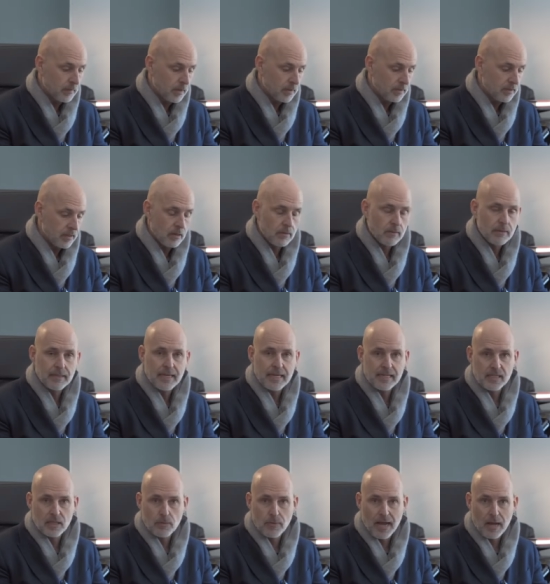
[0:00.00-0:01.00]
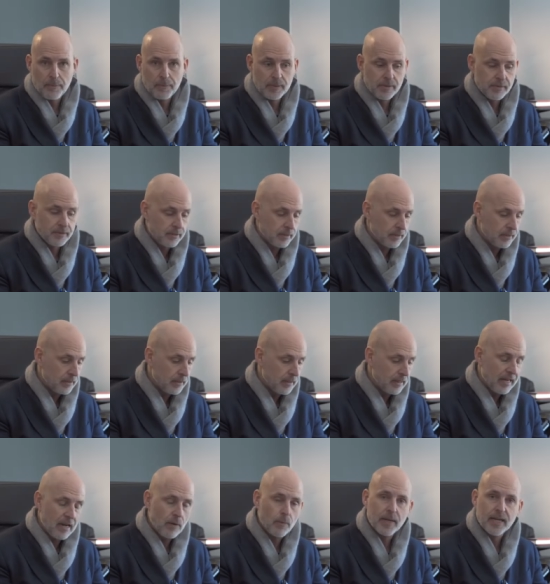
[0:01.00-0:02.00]
So let's see what happens,
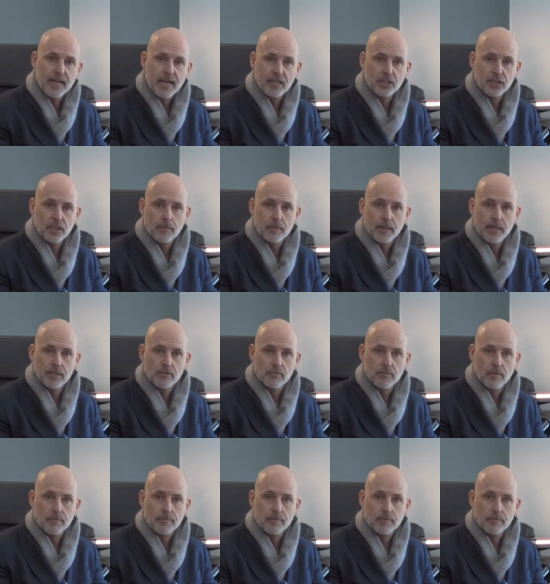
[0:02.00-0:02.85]
and we'll catch up later on.